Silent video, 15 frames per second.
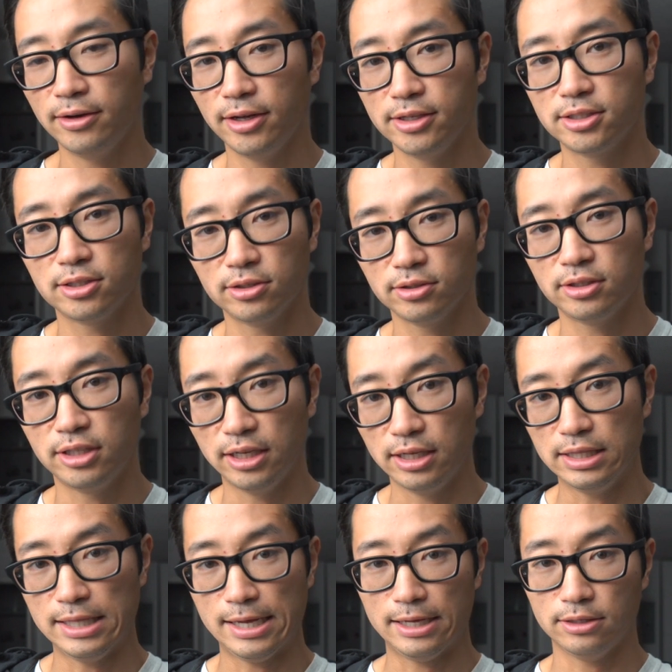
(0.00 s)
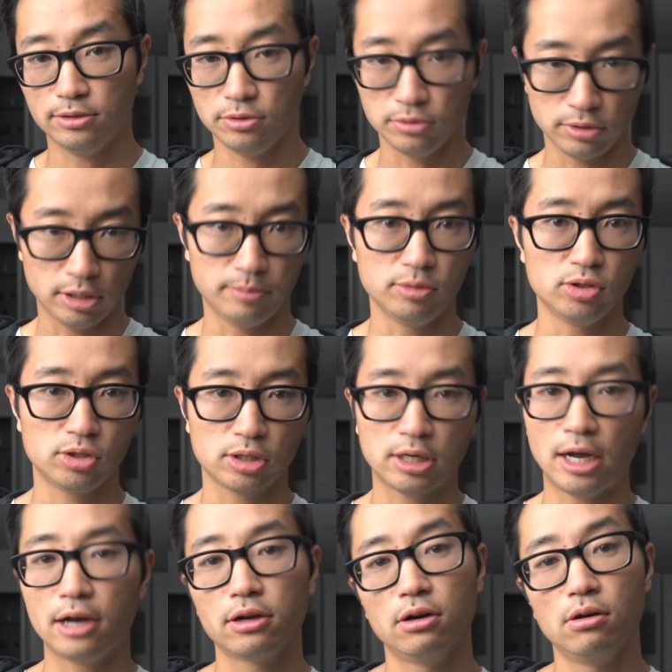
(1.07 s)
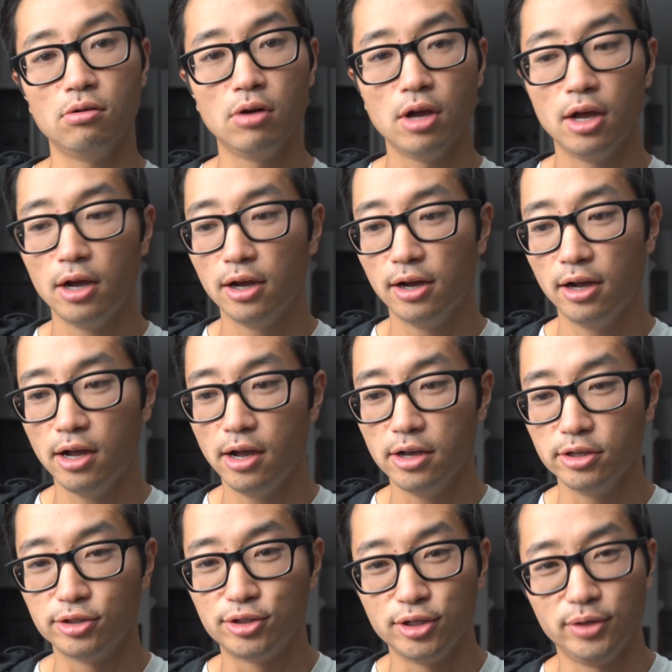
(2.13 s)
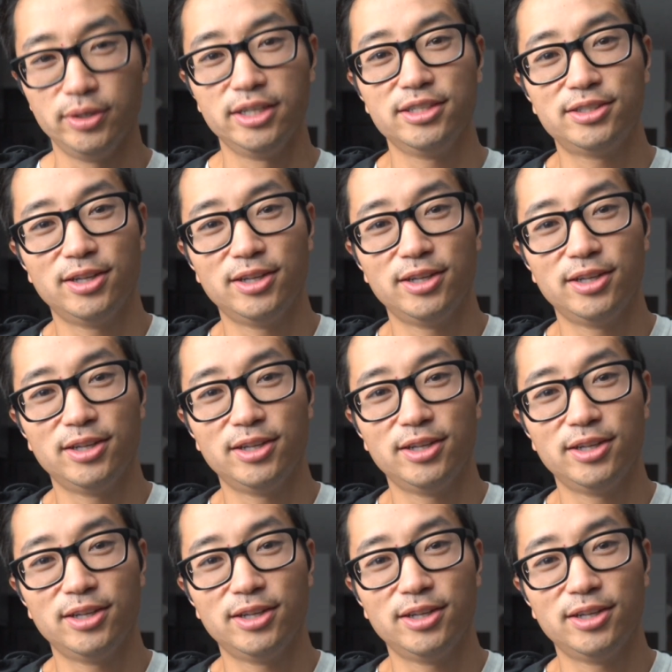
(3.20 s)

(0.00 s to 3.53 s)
a nice little thing that Lululemon Chicago uh, is doing.